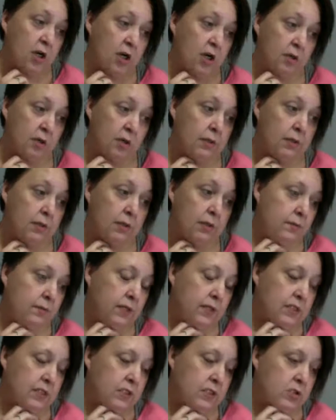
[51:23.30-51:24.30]
but
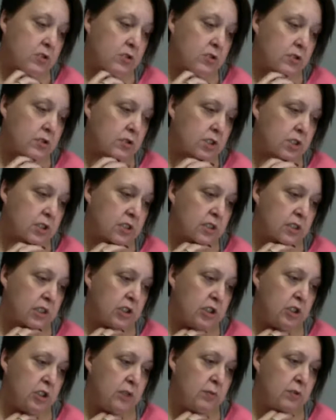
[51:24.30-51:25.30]
it's true. She said
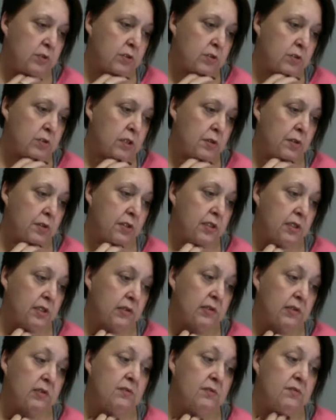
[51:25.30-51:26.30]
chips are so
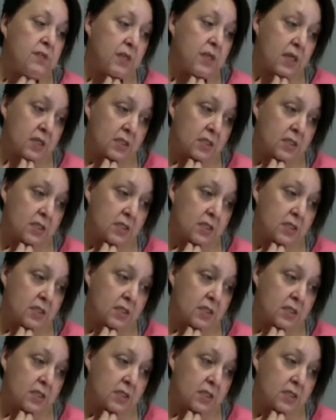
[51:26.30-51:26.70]
addictive. Yes.